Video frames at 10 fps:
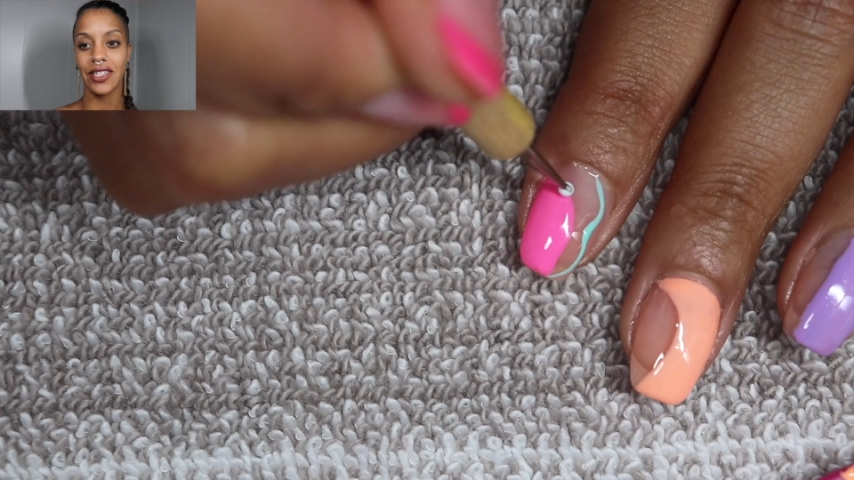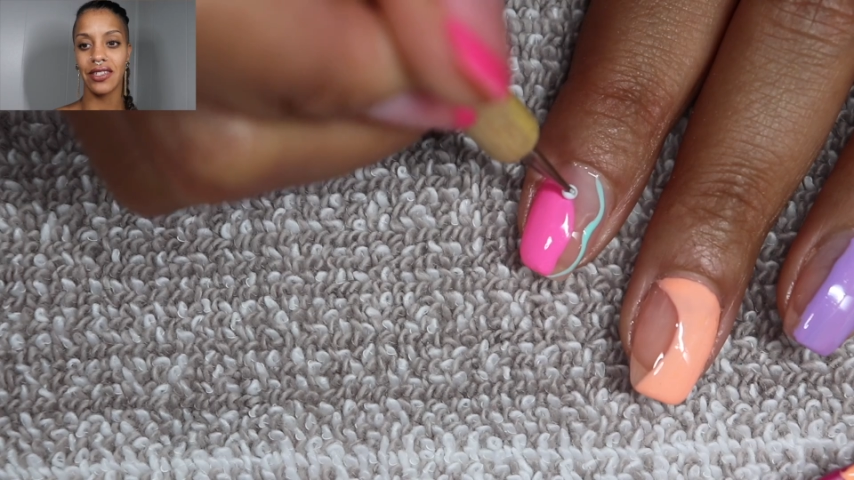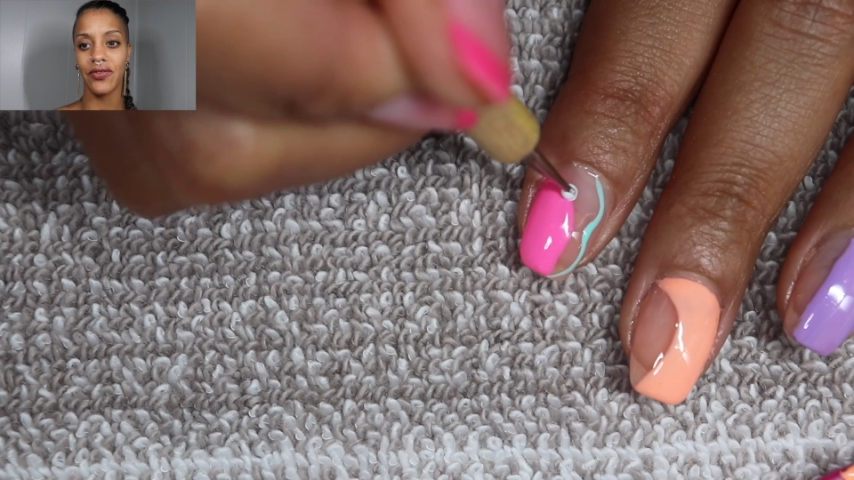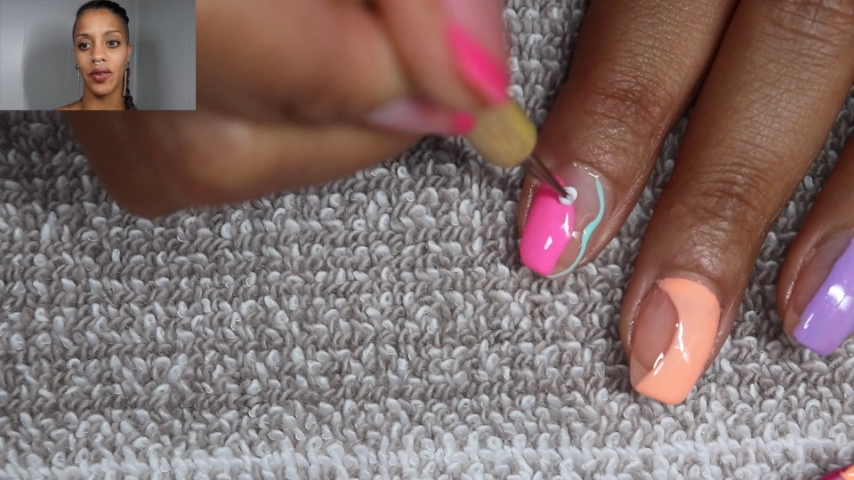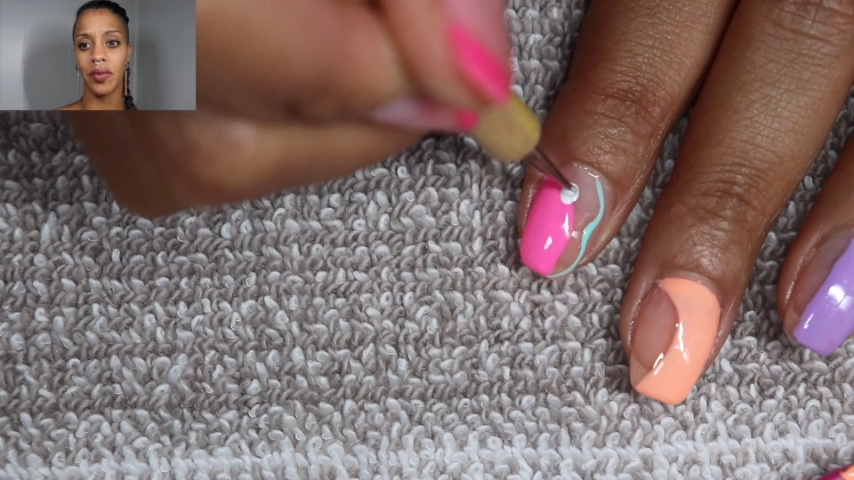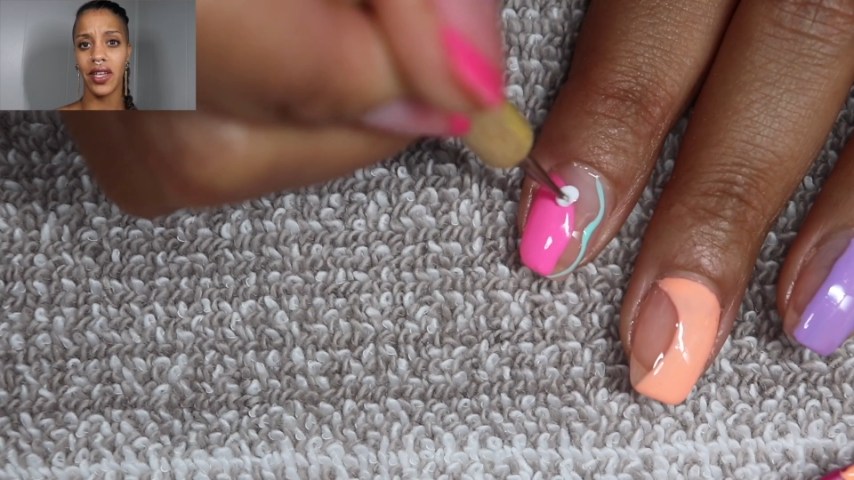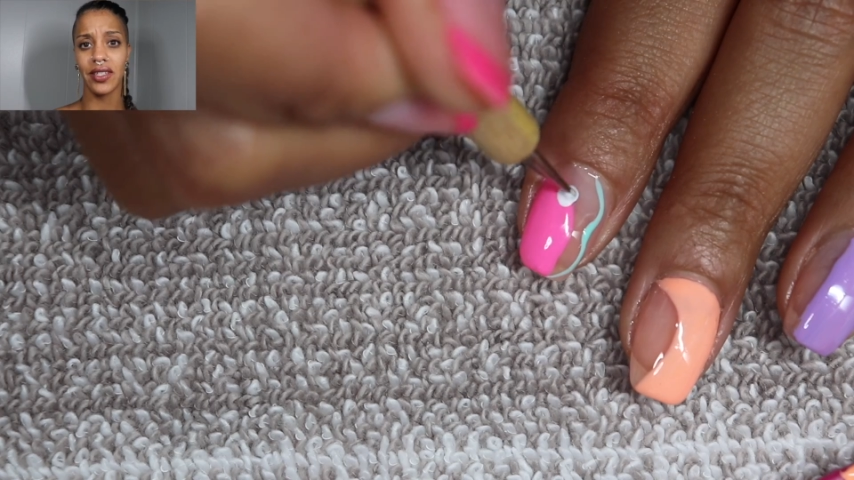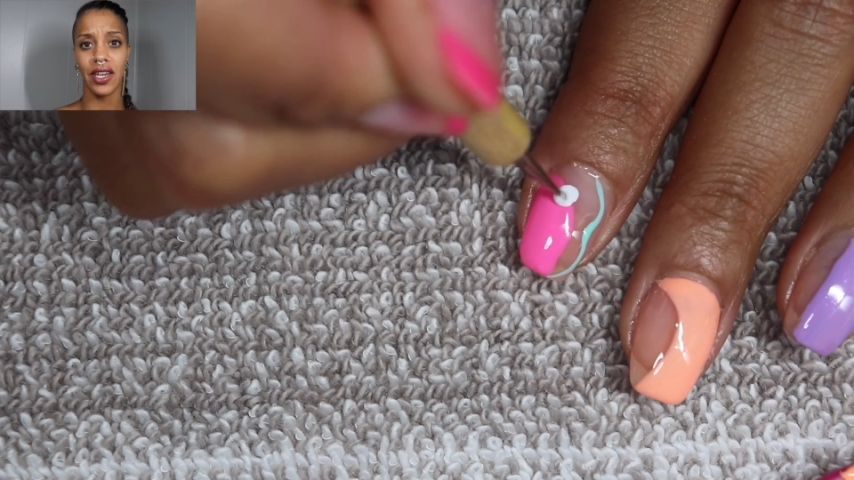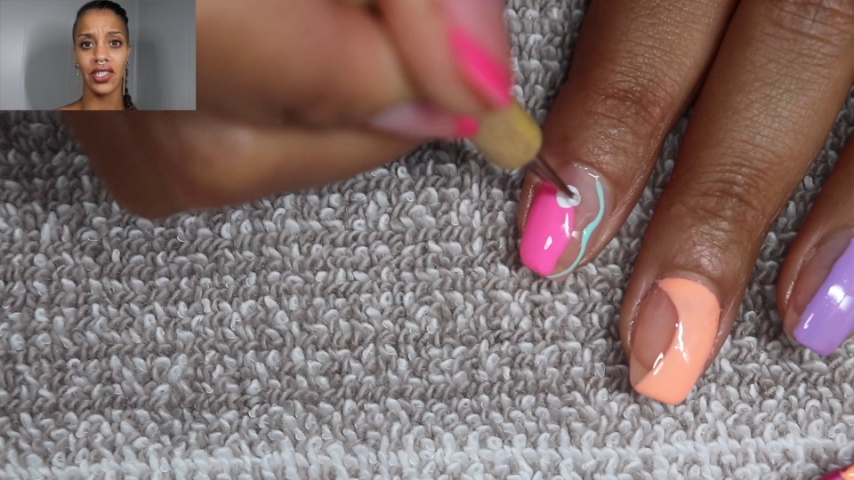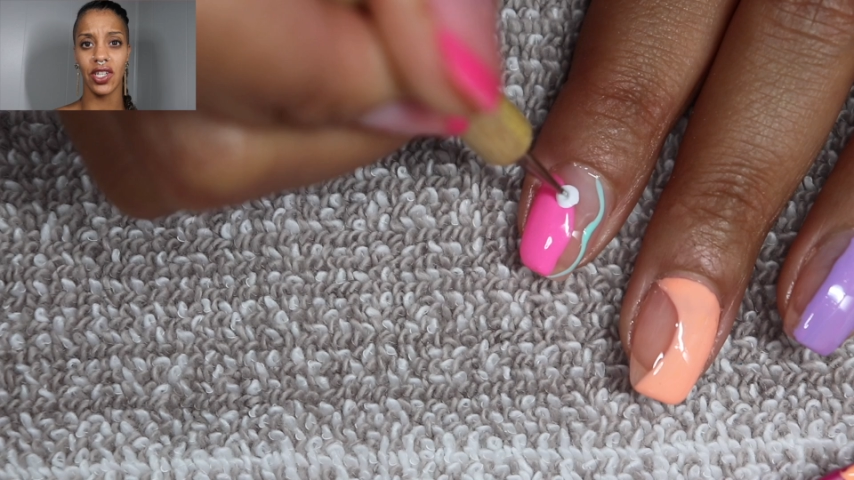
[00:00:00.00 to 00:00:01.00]
for me,
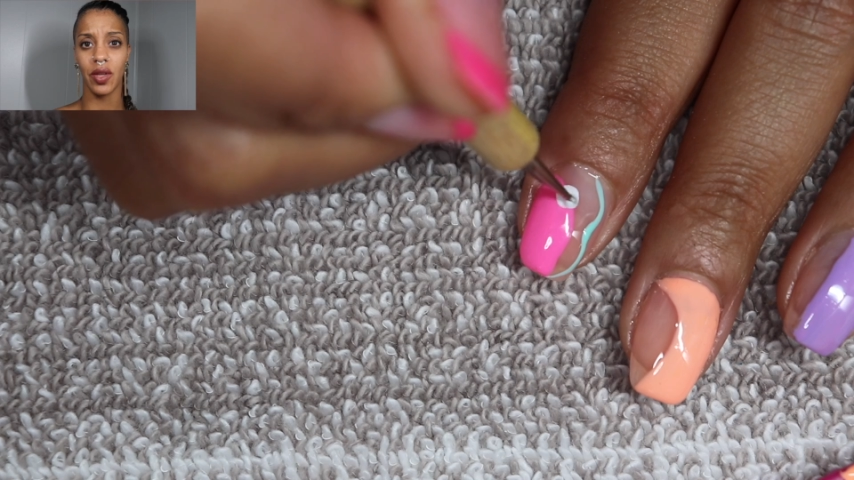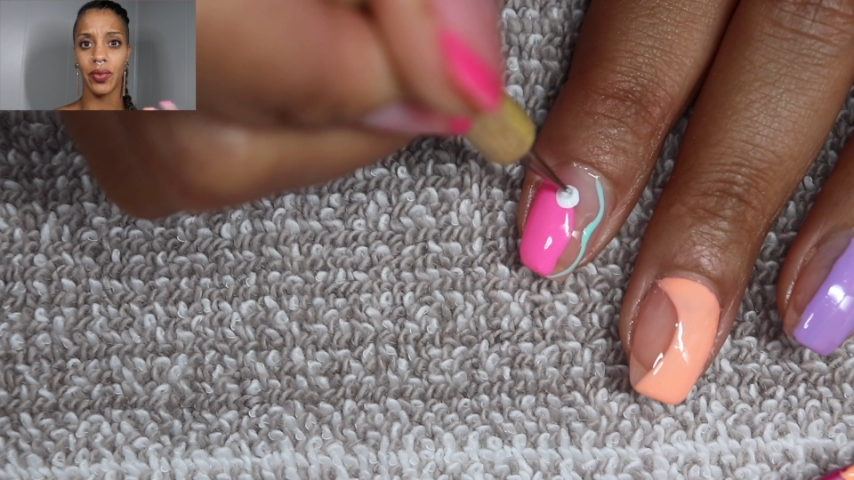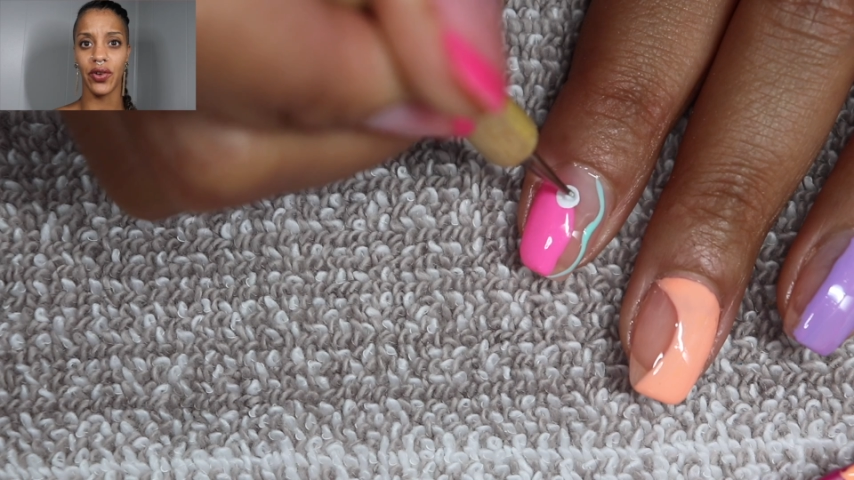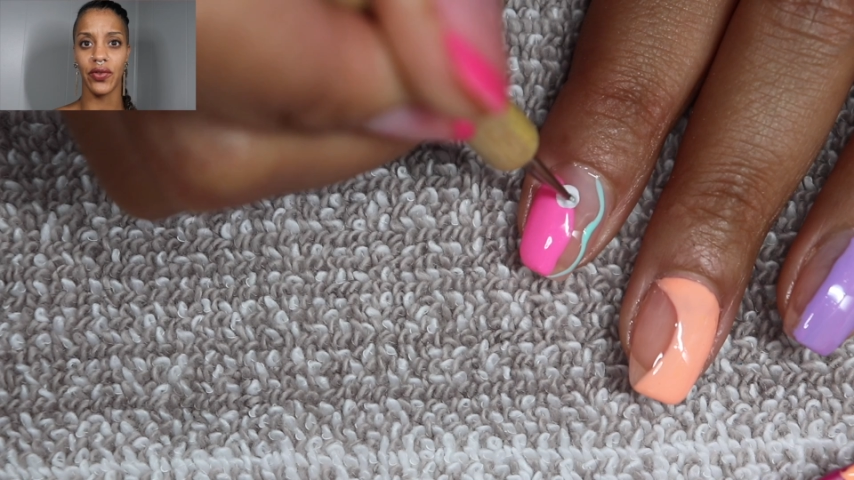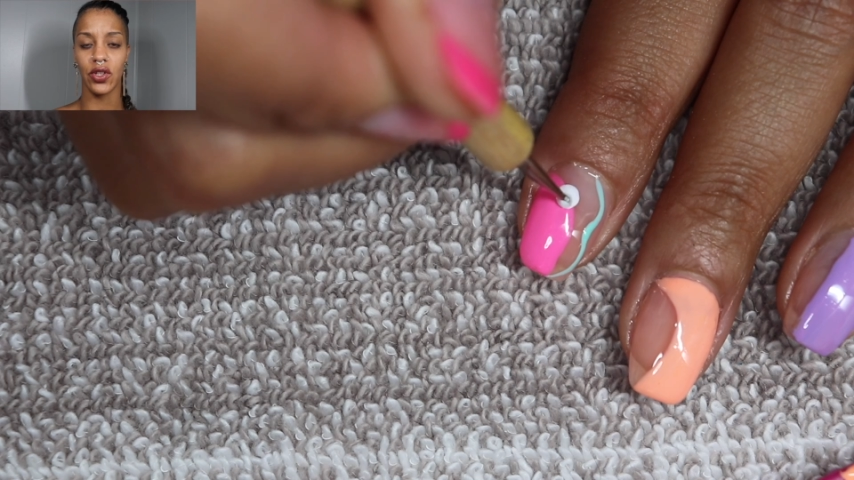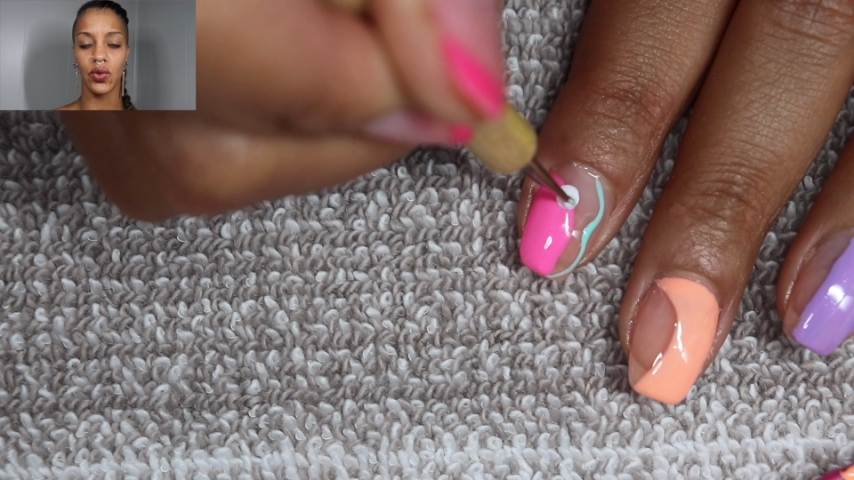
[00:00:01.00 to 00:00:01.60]
is actually the perfect